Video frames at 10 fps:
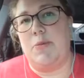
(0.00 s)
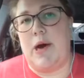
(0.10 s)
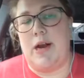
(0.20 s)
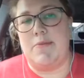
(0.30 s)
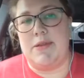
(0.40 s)

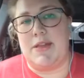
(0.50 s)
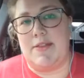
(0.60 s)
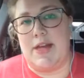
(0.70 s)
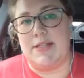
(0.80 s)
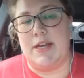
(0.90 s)
potty, but then
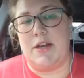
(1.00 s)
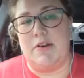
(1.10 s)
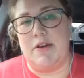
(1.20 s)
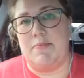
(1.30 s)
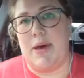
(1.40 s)
that's it.
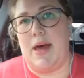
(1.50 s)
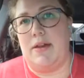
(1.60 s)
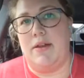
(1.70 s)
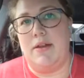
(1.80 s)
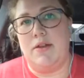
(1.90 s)
You're in
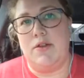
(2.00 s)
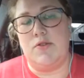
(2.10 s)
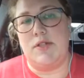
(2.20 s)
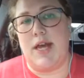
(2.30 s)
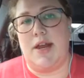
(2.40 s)
bed. You
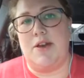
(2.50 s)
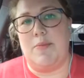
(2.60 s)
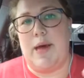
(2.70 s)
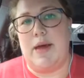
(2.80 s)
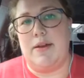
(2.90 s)
stay in your
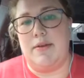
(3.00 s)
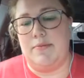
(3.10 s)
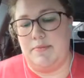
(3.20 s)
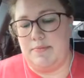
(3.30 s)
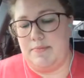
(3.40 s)
bed.
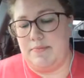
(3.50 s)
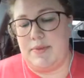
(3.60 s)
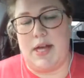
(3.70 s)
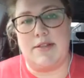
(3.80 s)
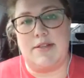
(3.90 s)

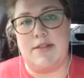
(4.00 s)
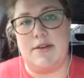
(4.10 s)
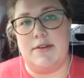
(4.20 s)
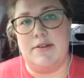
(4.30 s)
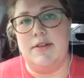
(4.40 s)
That's
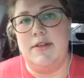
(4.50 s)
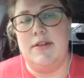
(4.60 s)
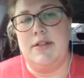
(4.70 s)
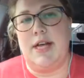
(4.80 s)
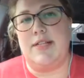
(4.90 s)
the
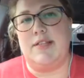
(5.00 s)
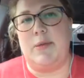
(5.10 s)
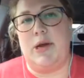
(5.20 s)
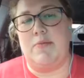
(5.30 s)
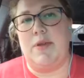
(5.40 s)

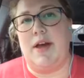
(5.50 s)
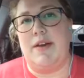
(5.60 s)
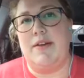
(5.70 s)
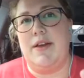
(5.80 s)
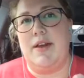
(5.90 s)
bottom
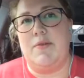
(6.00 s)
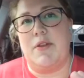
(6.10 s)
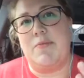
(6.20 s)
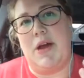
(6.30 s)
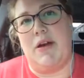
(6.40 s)
line. And
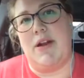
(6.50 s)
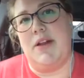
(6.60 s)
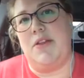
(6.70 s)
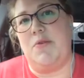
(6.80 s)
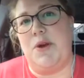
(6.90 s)
with my
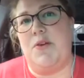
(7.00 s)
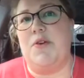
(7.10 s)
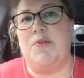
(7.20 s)
hard-headed 3-year-old,